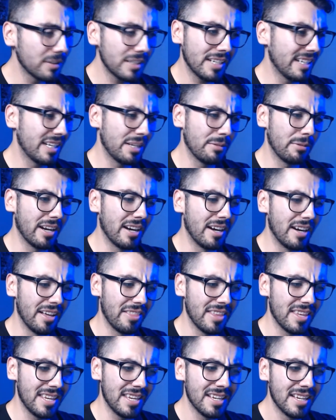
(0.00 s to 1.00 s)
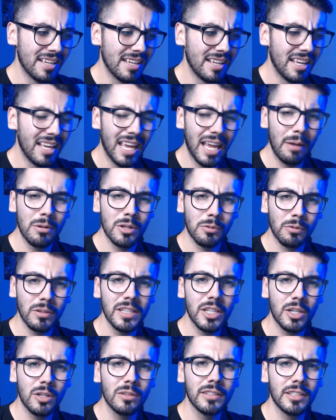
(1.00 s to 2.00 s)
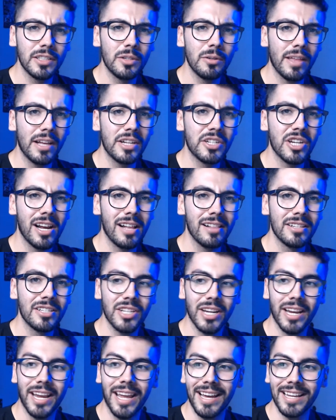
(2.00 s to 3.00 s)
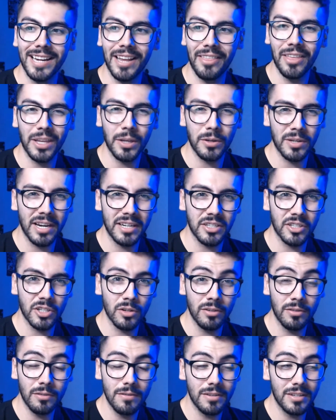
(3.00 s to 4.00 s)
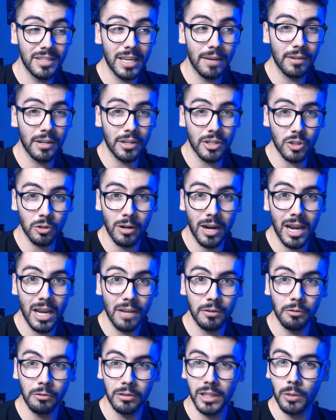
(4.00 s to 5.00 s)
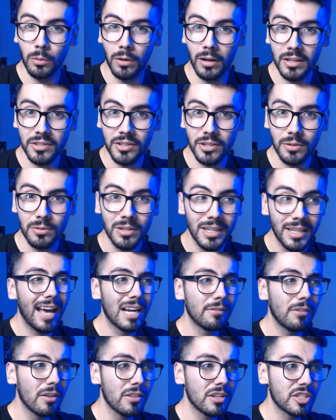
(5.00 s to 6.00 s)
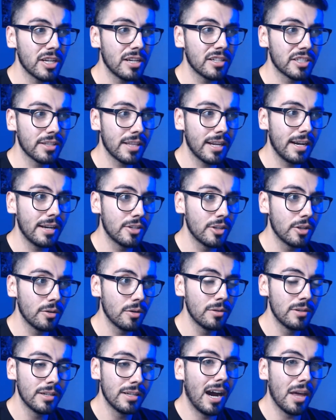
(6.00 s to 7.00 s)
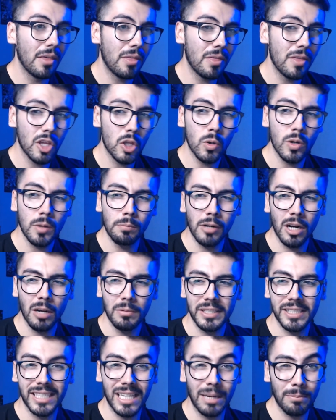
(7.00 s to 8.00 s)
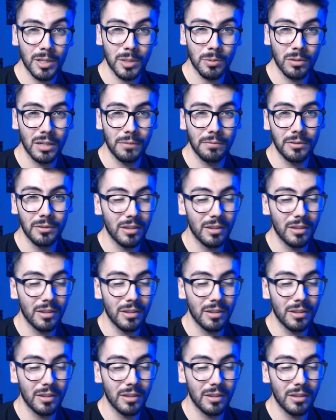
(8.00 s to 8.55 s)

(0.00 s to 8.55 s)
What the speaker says: yeah, anyway, it was really cool to do that challenge, and I think you guys should give it a try if you really want to. Out of all the challenges that I do, I think you could probably skip this one if